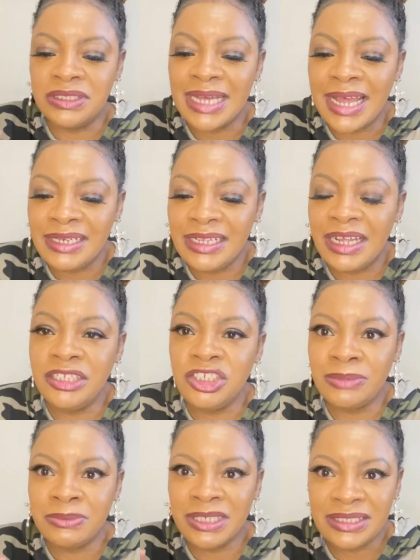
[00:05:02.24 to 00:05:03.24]
Daniel
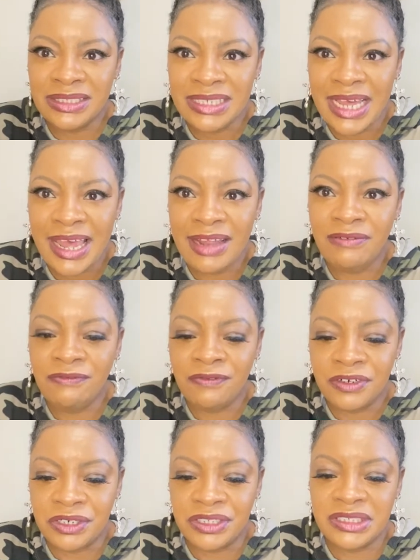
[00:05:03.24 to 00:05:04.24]
chapter 10,
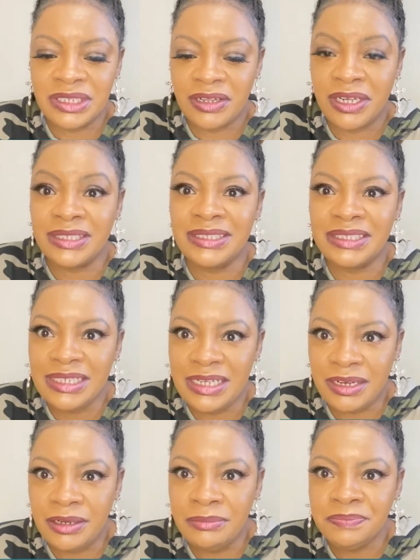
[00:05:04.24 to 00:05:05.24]
verse
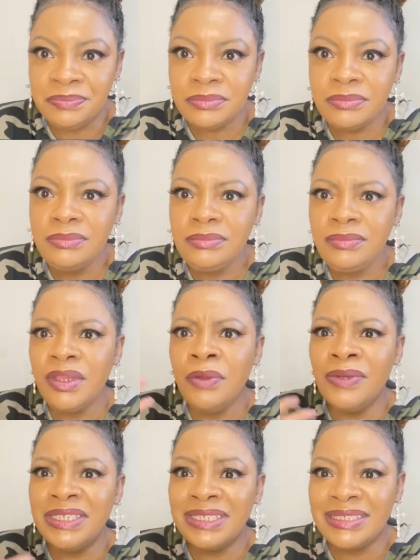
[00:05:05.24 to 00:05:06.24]
13,
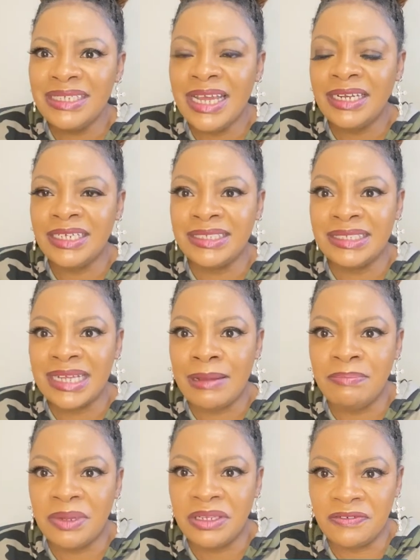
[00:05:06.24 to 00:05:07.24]
we see an
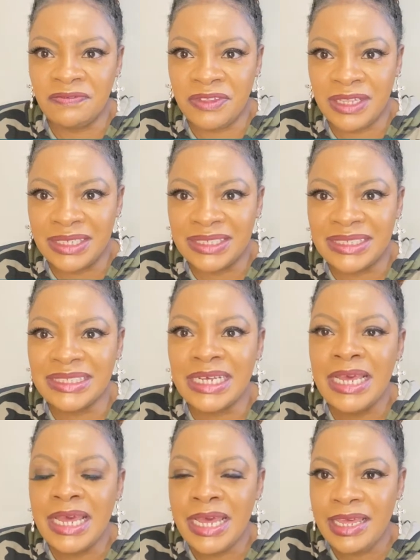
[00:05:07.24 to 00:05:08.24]
example of this
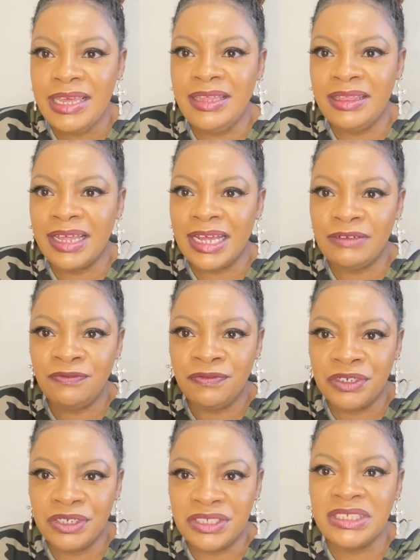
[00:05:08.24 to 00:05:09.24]
in that
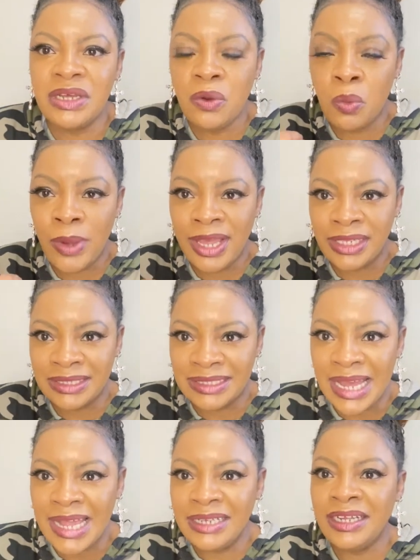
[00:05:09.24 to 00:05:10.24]
verse where
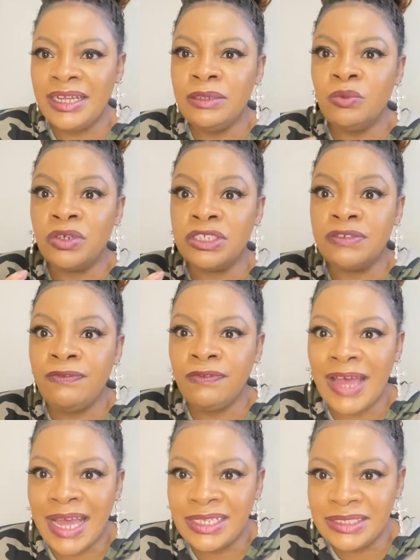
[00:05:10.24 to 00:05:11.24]
Daniel was
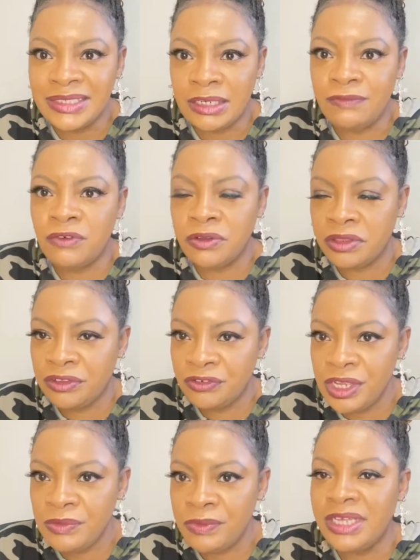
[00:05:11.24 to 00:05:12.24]
fasting for
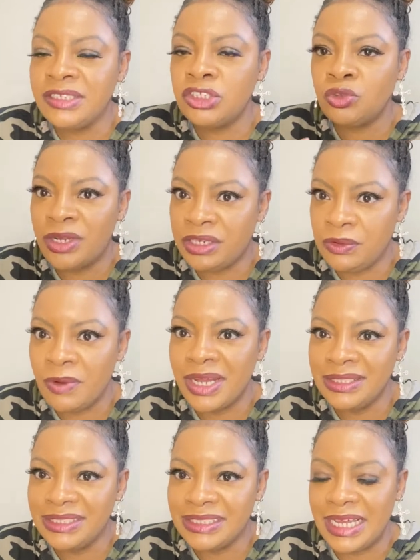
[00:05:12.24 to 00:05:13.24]
3 weeks,
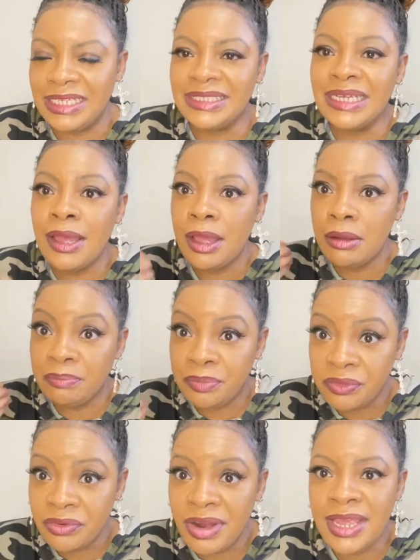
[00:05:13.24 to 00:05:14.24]
21 days,
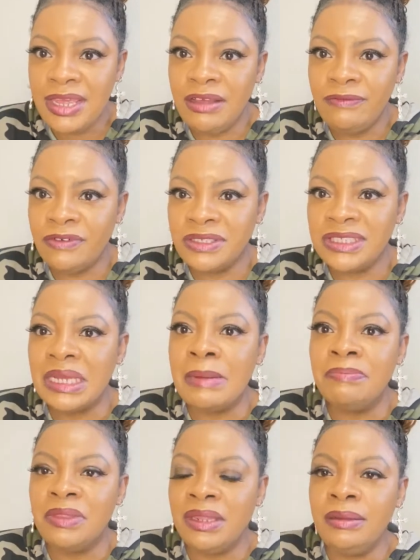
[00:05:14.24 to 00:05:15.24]
praying for
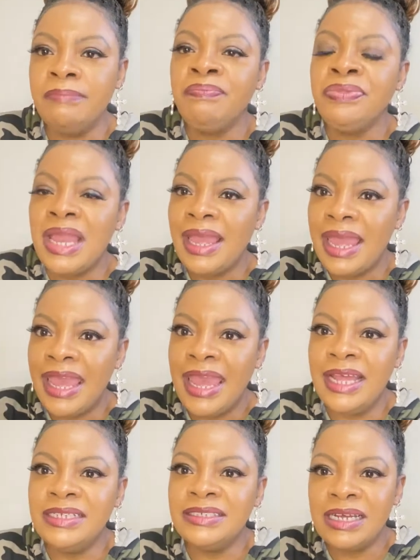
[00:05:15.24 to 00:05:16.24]
something,
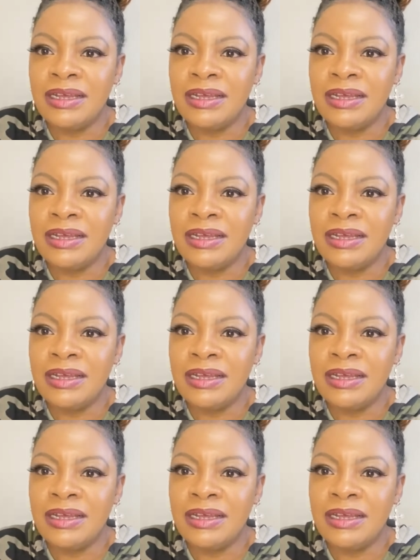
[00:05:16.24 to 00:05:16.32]
and